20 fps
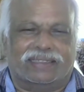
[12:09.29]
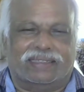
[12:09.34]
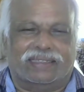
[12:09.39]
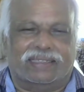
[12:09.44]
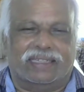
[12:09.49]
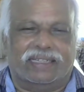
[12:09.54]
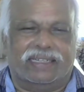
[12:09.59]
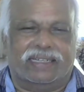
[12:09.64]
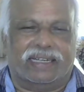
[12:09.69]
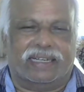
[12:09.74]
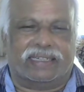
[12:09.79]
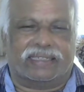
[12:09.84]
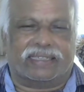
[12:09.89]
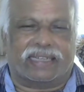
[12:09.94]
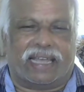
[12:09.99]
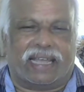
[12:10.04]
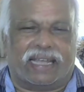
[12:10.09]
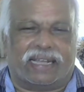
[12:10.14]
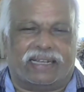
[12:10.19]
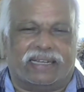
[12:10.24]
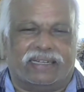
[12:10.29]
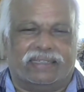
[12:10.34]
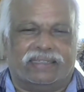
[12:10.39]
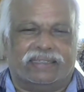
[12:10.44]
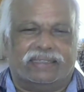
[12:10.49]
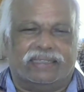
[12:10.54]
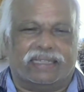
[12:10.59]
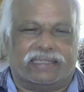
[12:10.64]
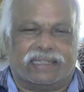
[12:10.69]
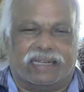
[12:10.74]
zig and zag,
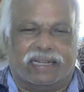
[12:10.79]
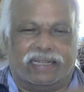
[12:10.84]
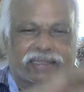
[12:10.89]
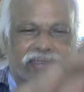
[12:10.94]
just like